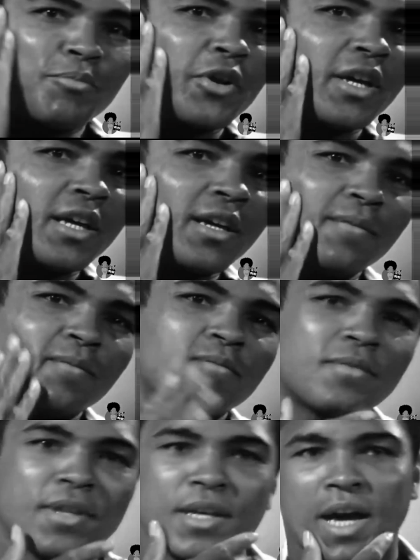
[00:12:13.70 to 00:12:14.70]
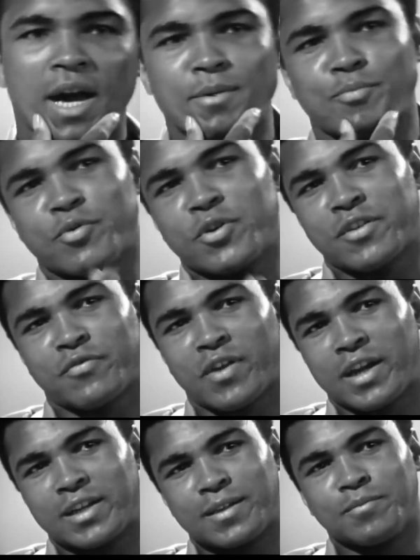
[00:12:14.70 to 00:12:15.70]
pretty. I'm a pretty
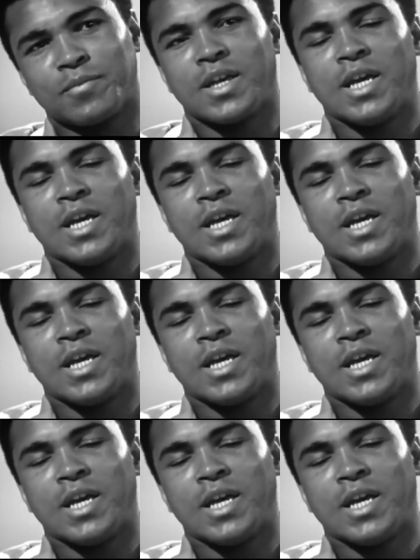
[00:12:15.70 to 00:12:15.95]
fighter.